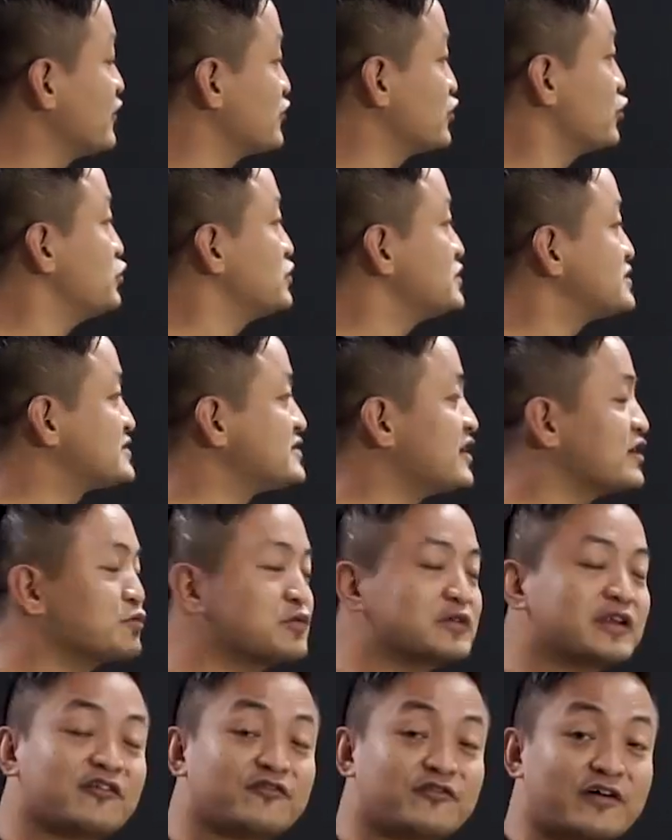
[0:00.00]
So we'll start
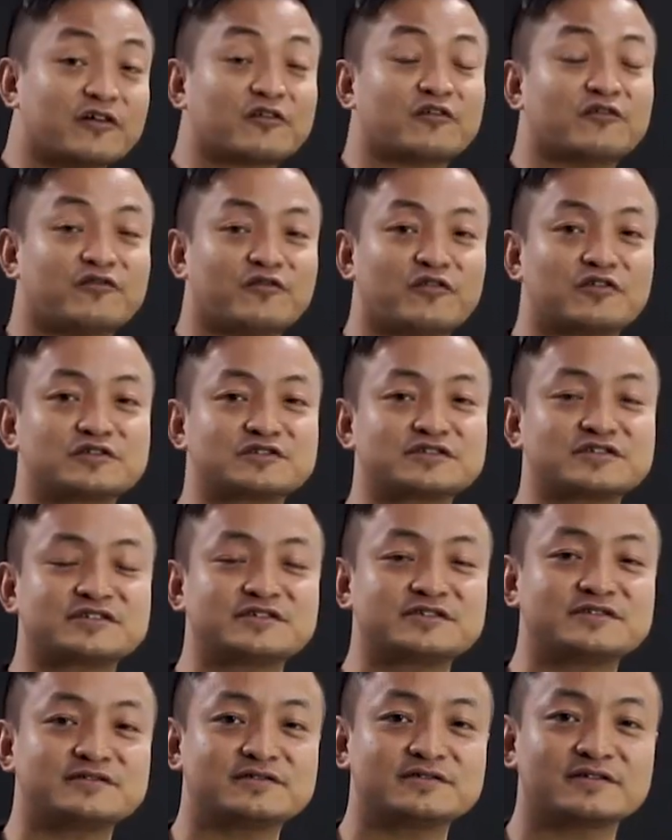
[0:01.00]
with the effect of force.
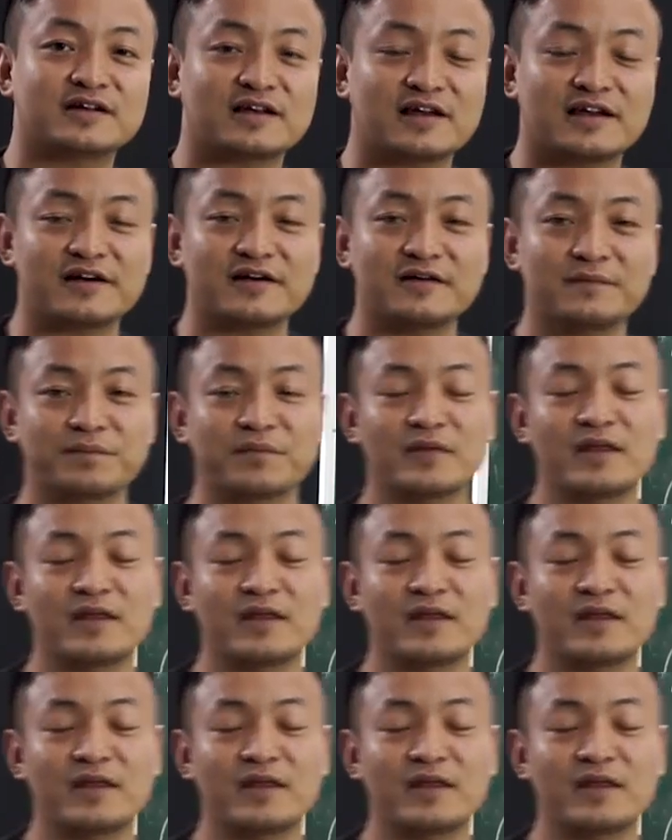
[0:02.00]
Clear?